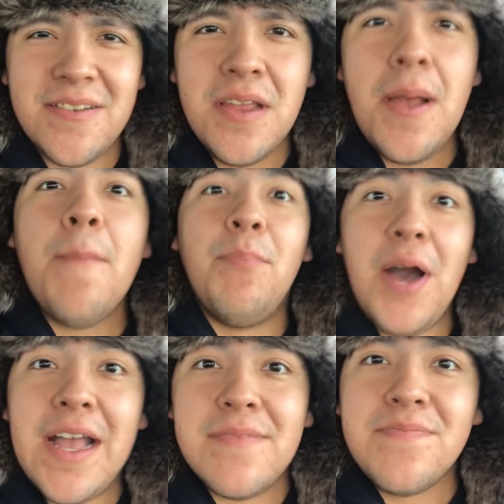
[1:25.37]
it.
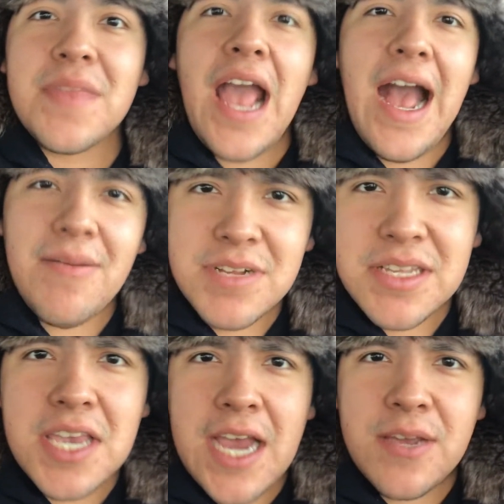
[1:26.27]
But I'm
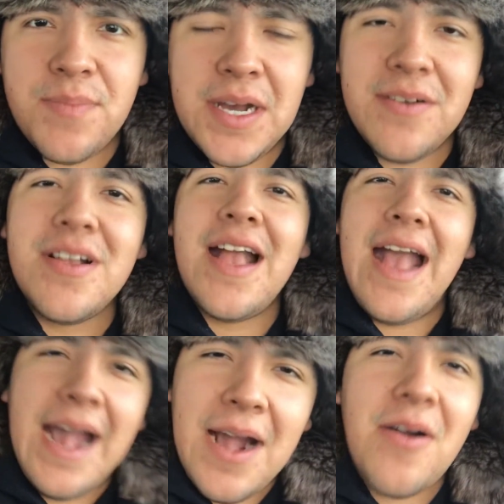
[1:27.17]
going to talk about
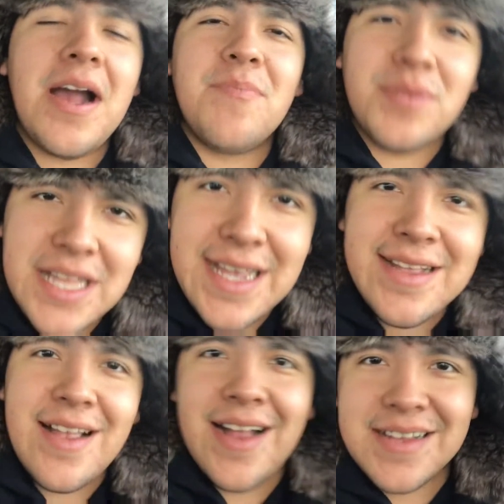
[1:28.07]
how I
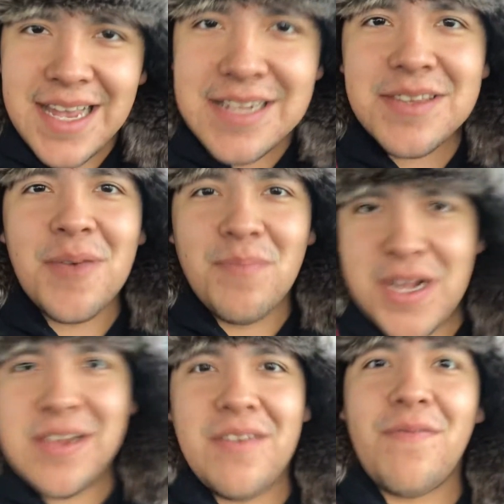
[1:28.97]
plan on getting the
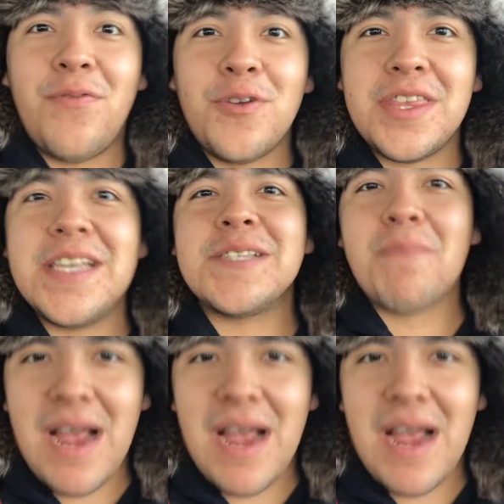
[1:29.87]
money for these